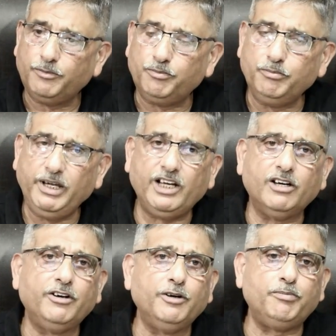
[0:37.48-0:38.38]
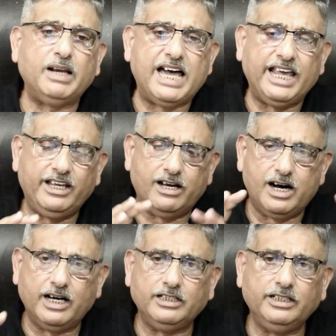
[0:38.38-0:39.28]
make a reply,
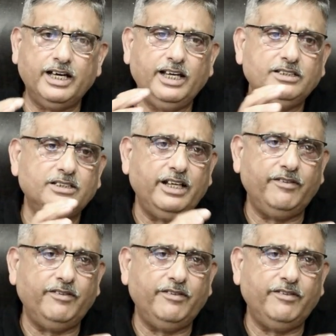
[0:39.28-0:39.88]
RTIs and